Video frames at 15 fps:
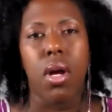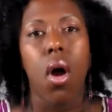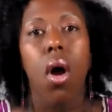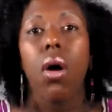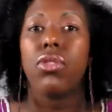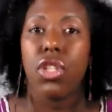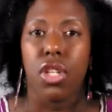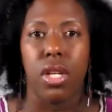
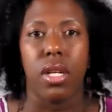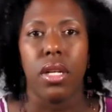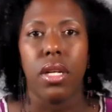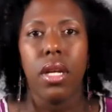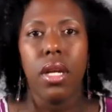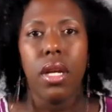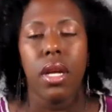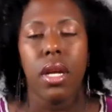culture.
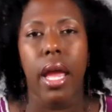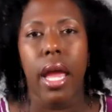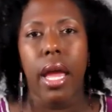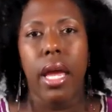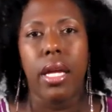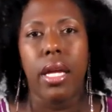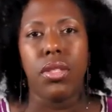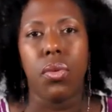
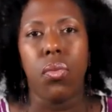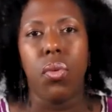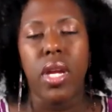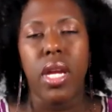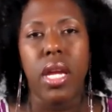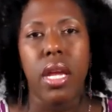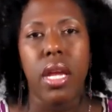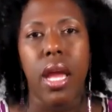And
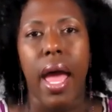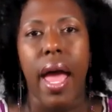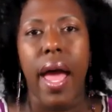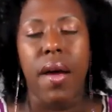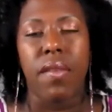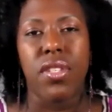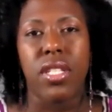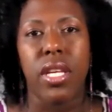we
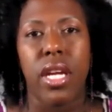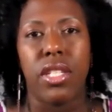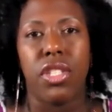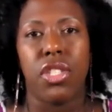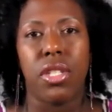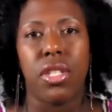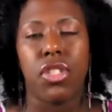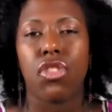have
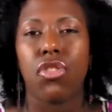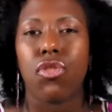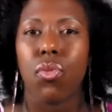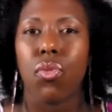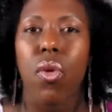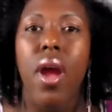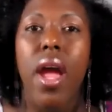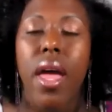such
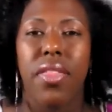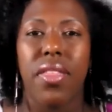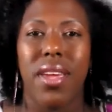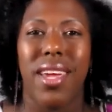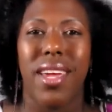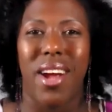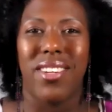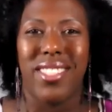strength
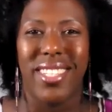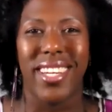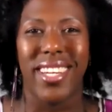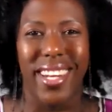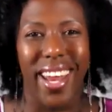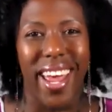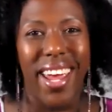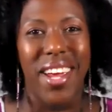in our
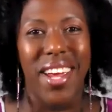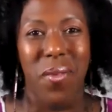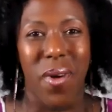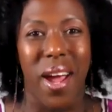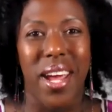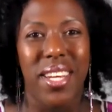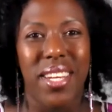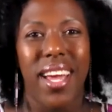DNA,
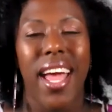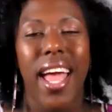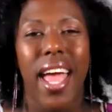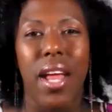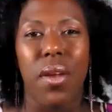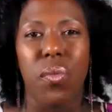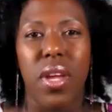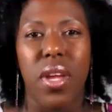right?
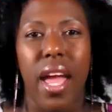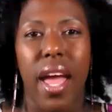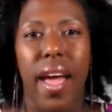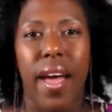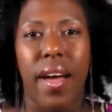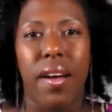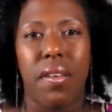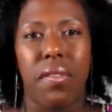And we
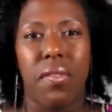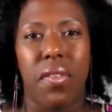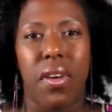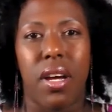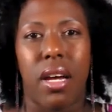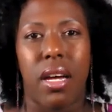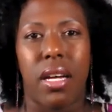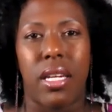have
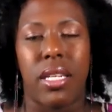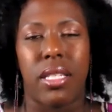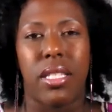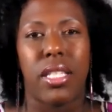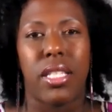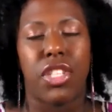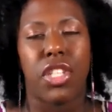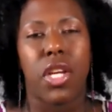
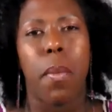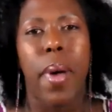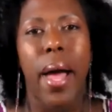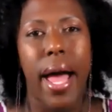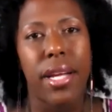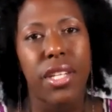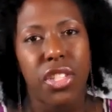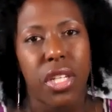such
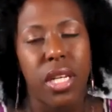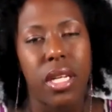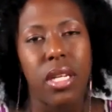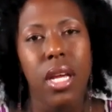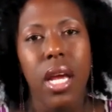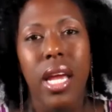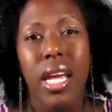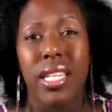
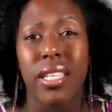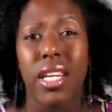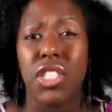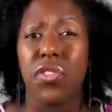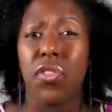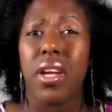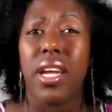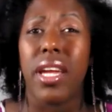compassion and
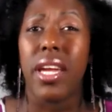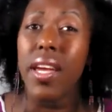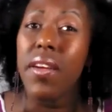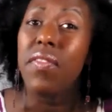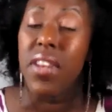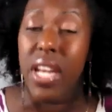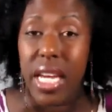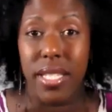such
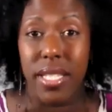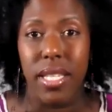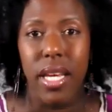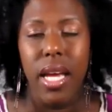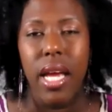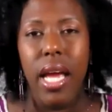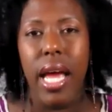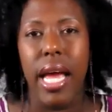forgiveness
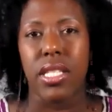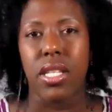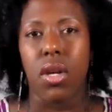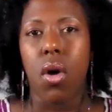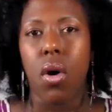as a